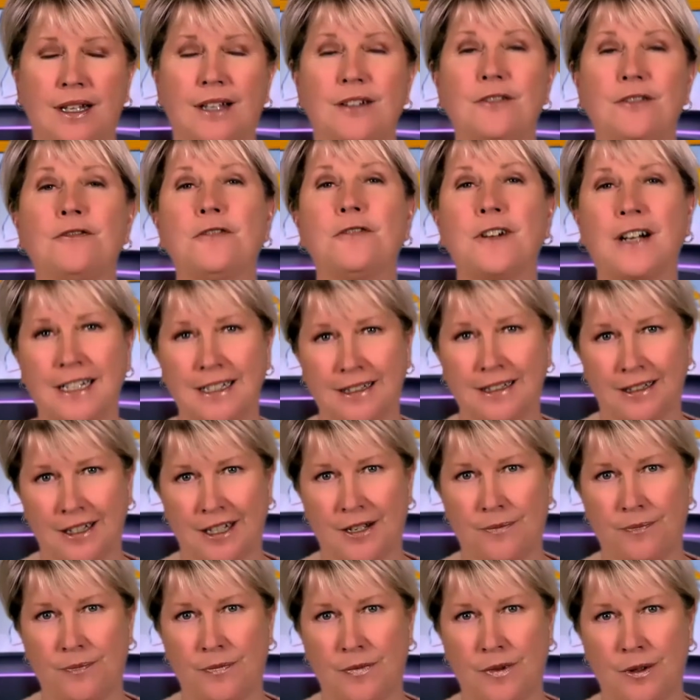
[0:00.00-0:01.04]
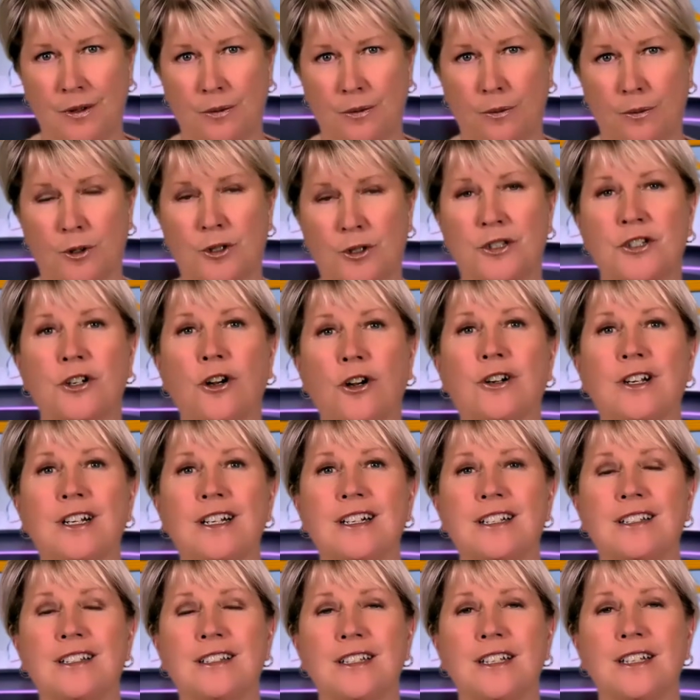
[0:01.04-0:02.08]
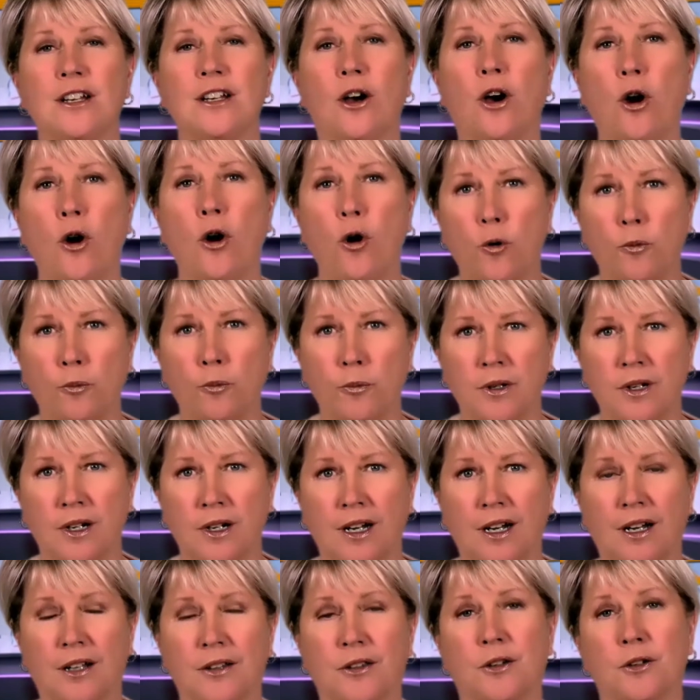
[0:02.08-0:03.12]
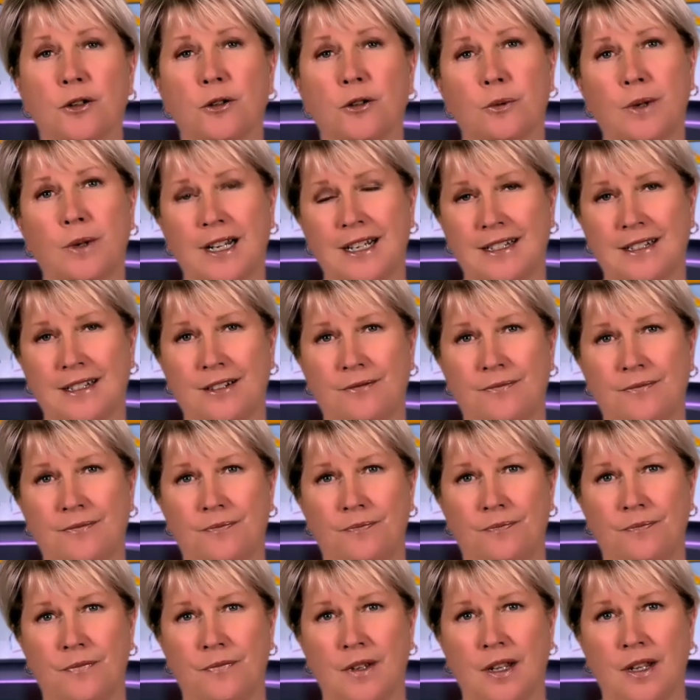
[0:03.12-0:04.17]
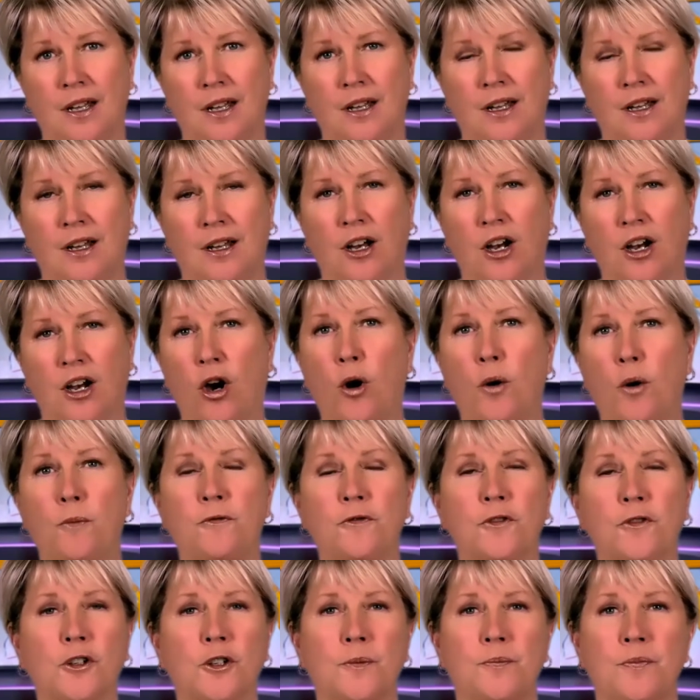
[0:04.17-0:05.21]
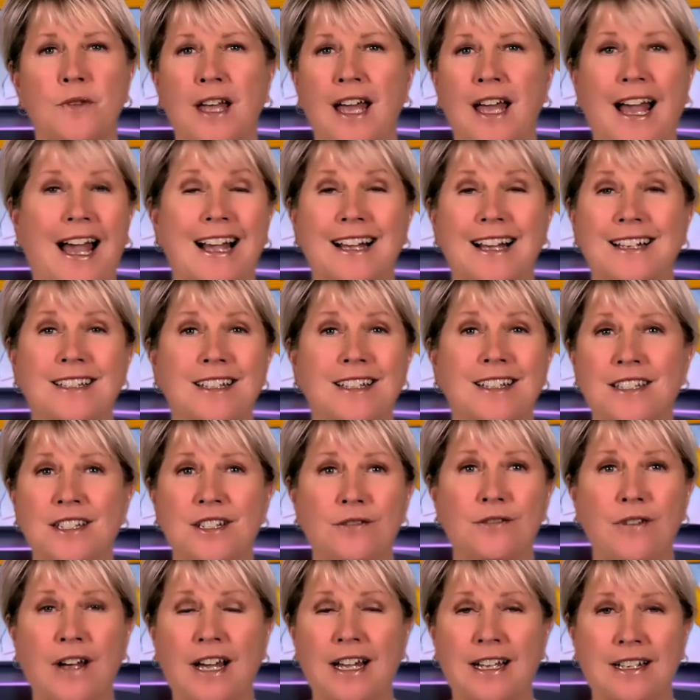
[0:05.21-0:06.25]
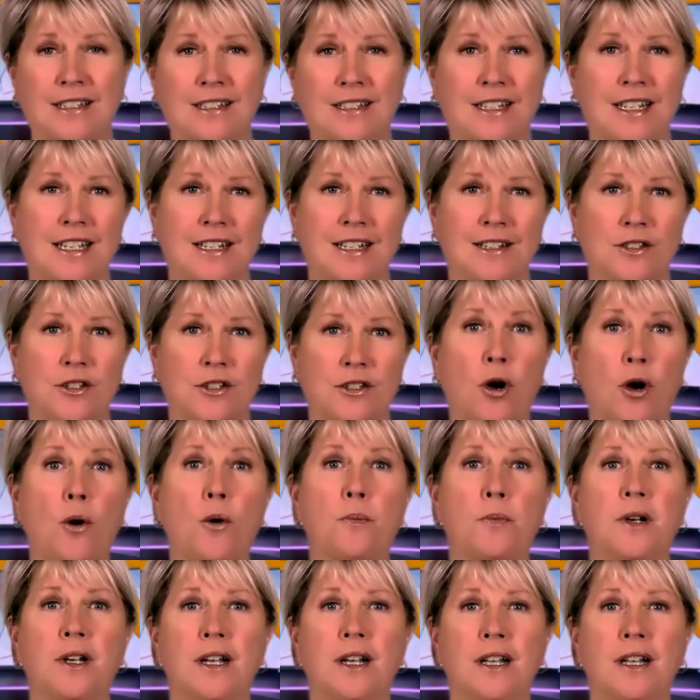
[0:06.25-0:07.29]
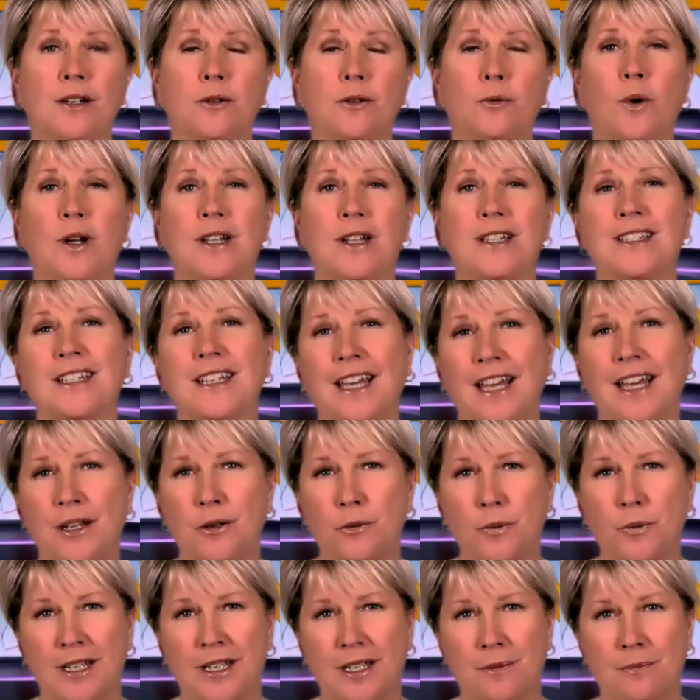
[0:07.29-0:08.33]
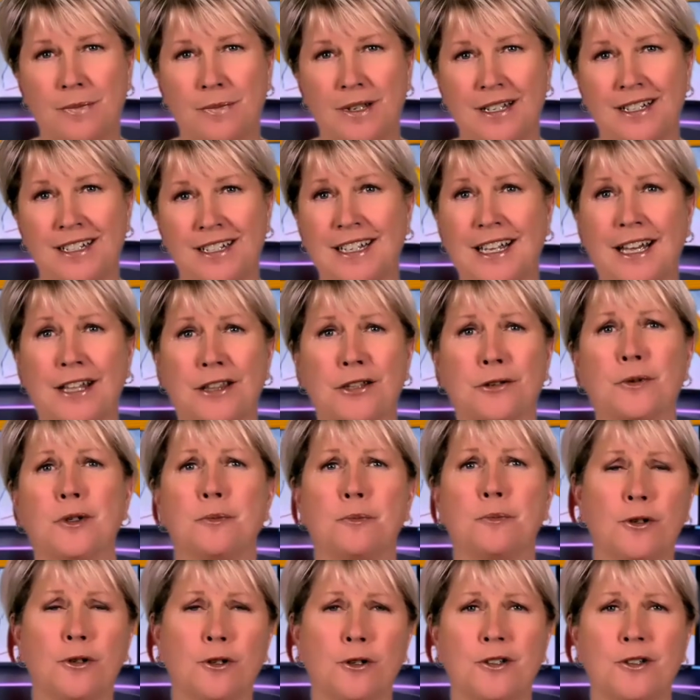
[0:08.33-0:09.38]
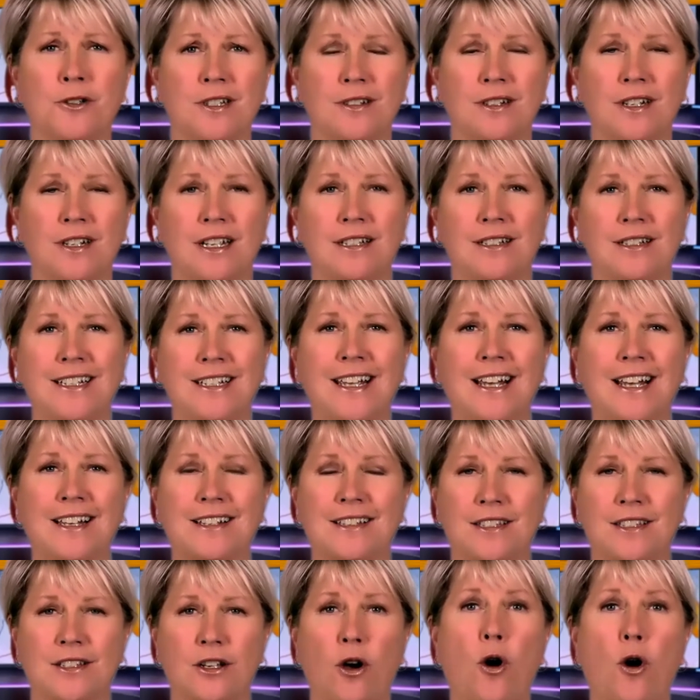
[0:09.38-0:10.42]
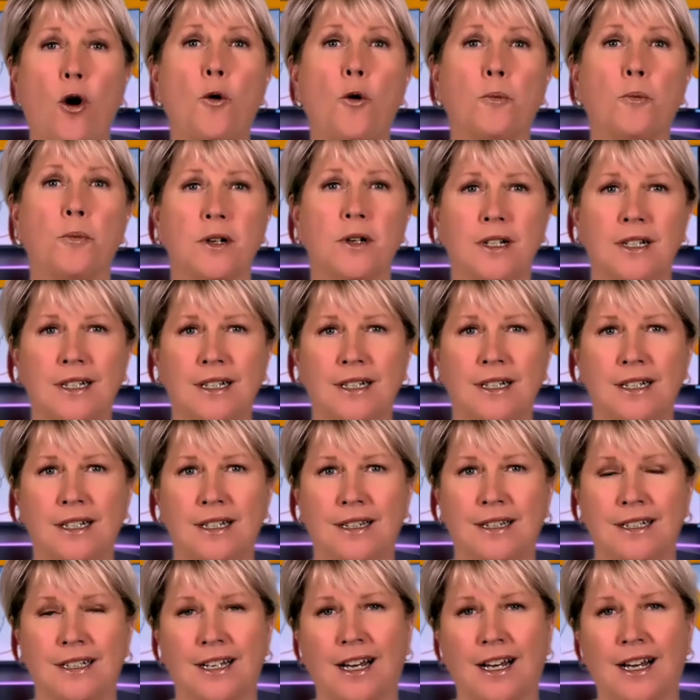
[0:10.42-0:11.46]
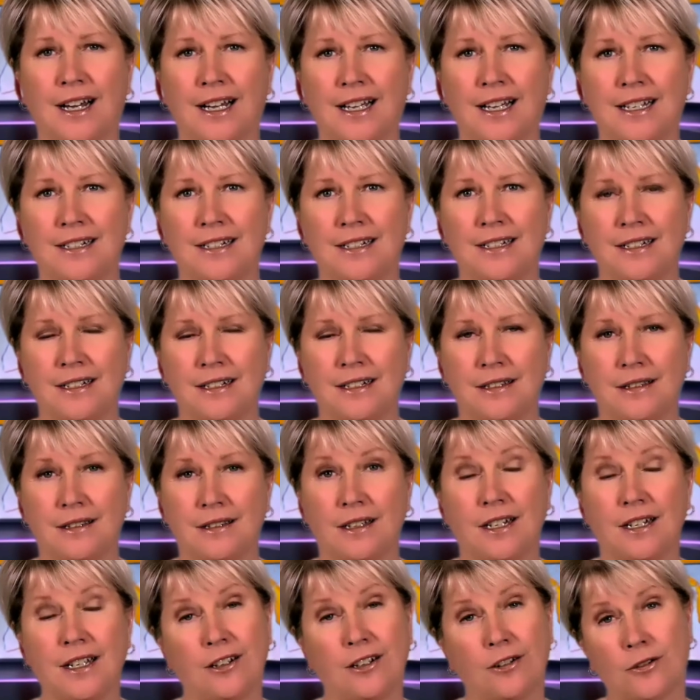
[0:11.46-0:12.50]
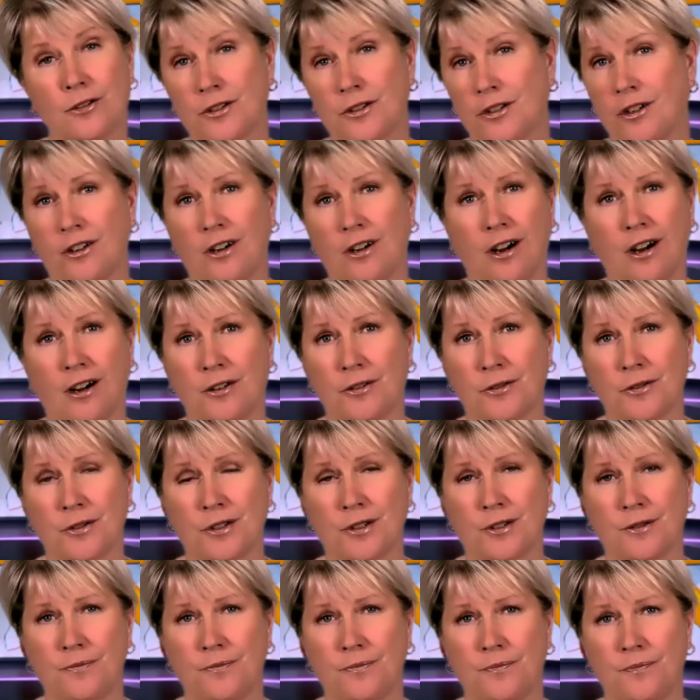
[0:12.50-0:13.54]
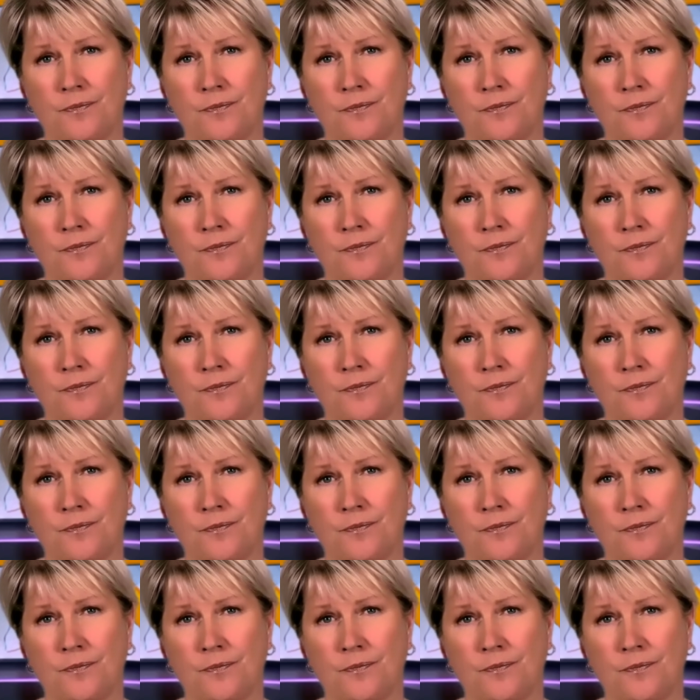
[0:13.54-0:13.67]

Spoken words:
And finally, we're starting to see hope on the horizon. Hope for access to vaccines, hope that once again we can be together in person, and yes, hope, the kind that heals our hearts.